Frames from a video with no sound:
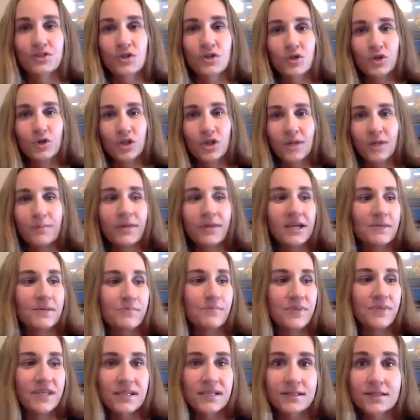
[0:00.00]
So it might
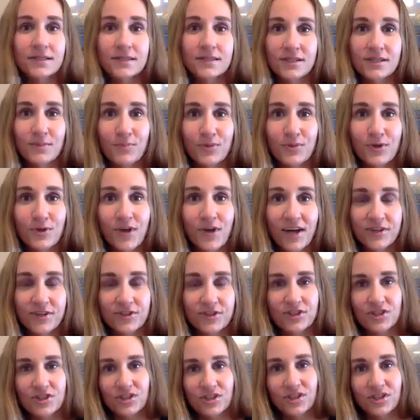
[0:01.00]
be as simple as
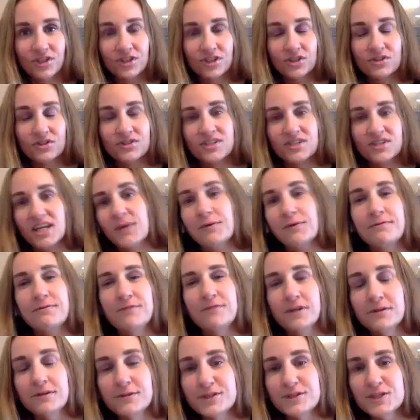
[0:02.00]
starting your day with
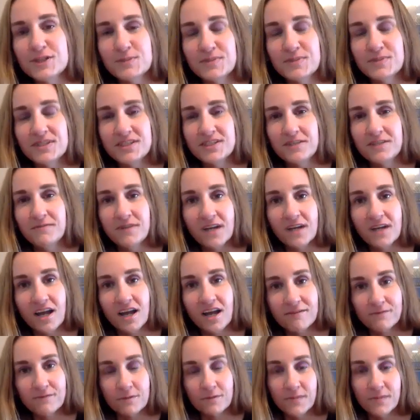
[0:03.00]
very specific
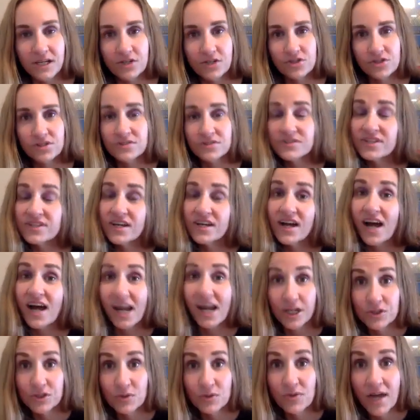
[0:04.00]
affirmations.
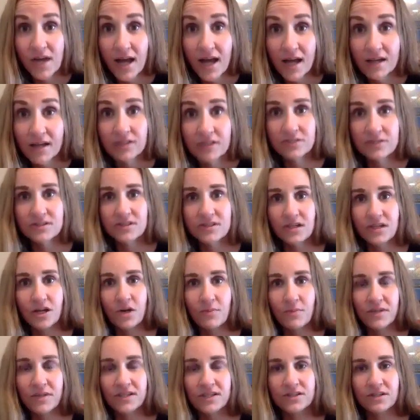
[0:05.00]
I do that to
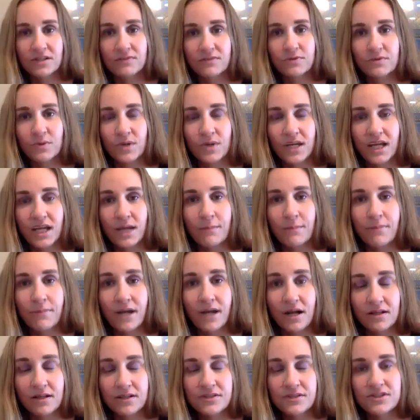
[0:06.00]
help myself create
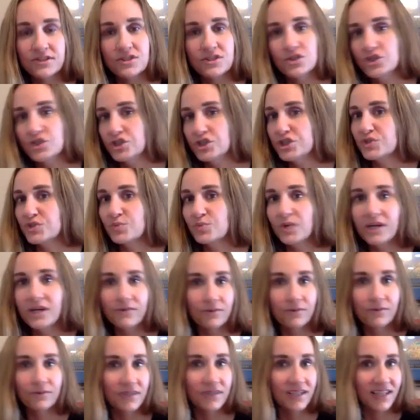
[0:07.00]
balance just right
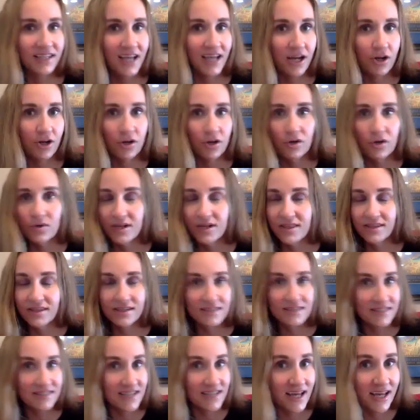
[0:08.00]
from the get-go in
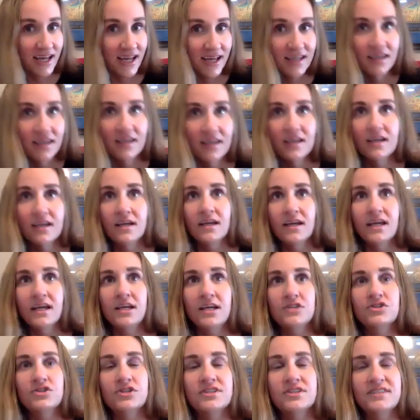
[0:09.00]
that day,
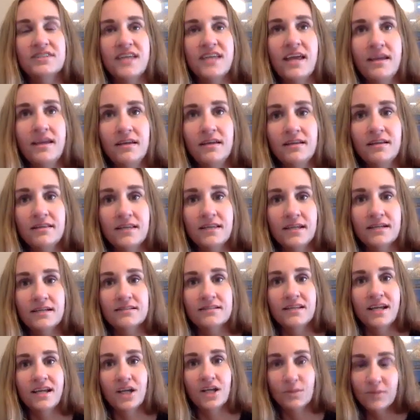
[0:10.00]
and just saying
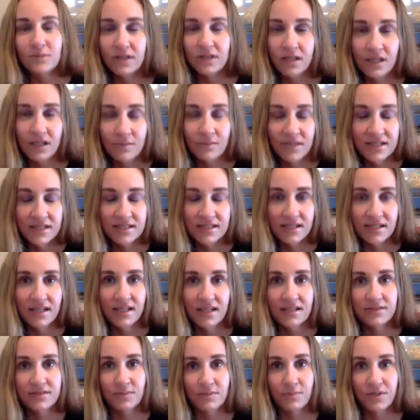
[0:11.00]
things like, I'm claiming
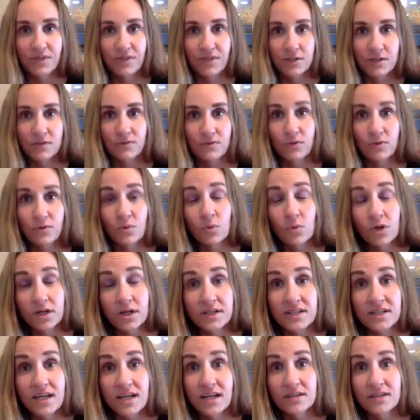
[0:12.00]
today as a peaceful work
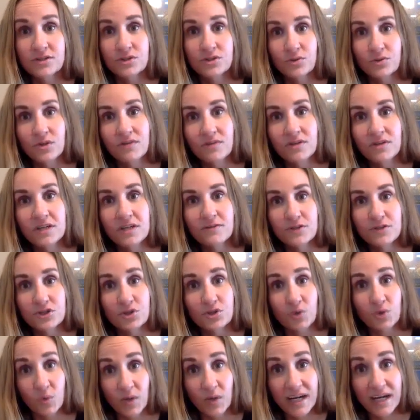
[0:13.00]
day. So even if it's
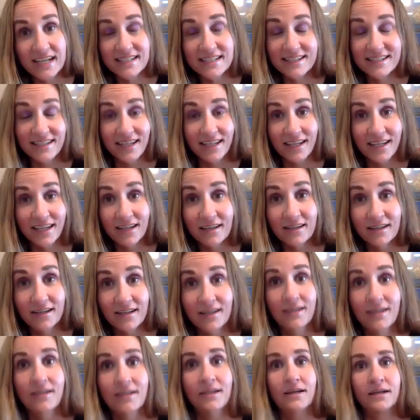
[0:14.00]
crazy,
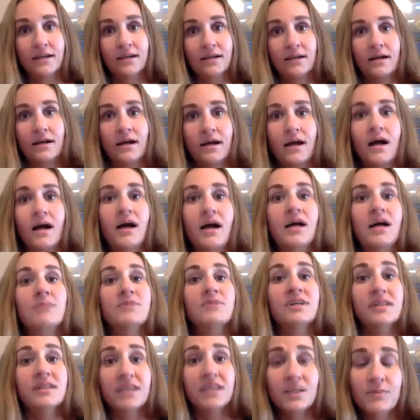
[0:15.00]
I'm
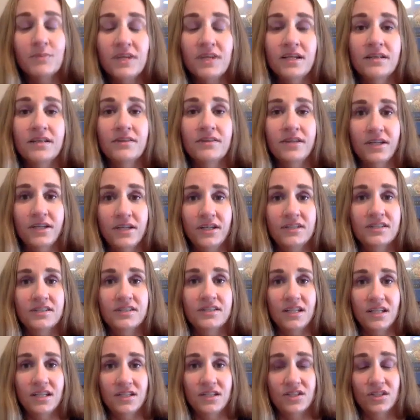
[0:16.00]
claiming that
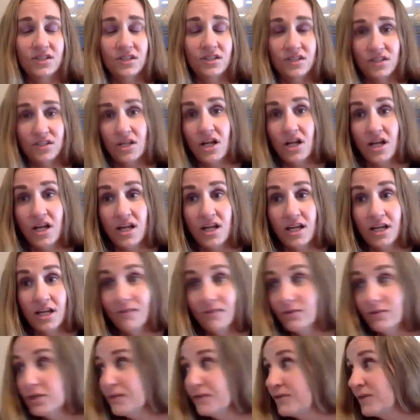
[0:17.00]
it's
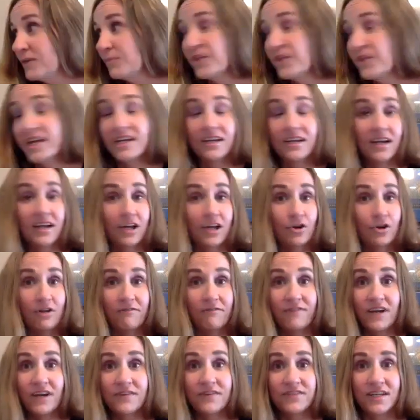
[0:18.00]
even if I'm like, I don't
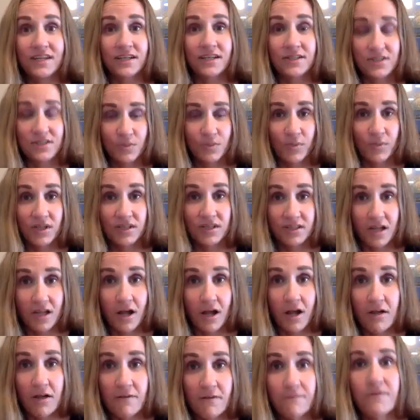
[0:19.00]
have 5 seconds to
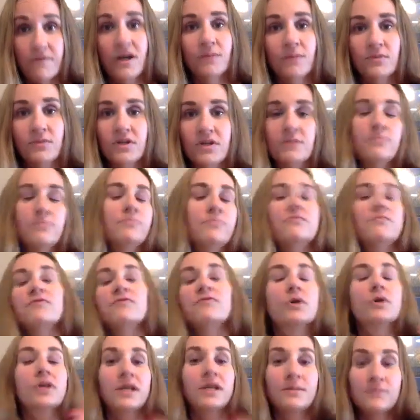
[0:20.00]
myself, I'm going to
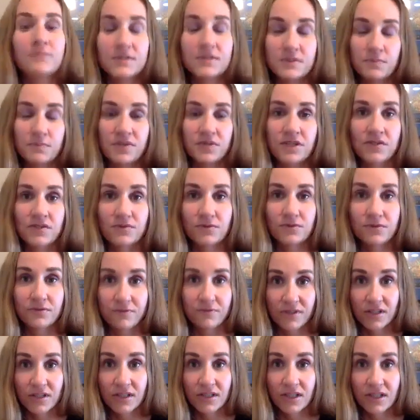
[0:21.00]
claim this peaceful
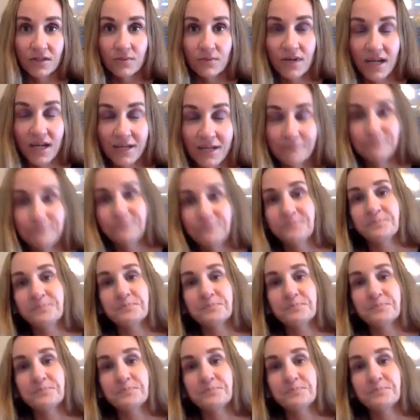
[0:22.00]
feeling, right?